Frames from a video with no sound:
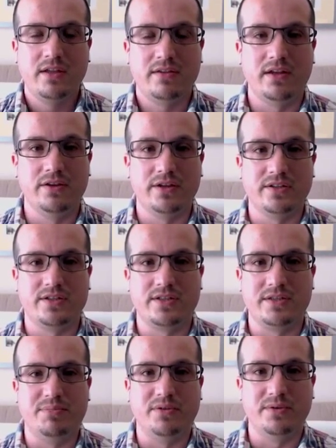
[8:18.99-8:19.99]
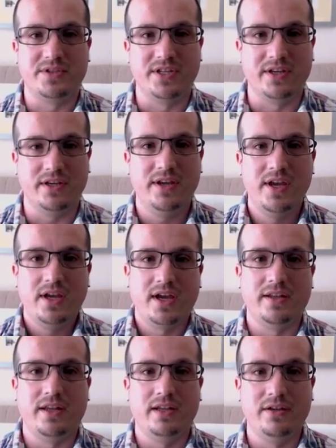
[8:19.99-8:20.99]
They're looking to support it.
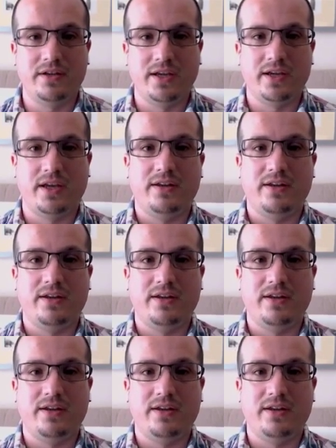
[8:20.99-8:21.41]
And they're looking,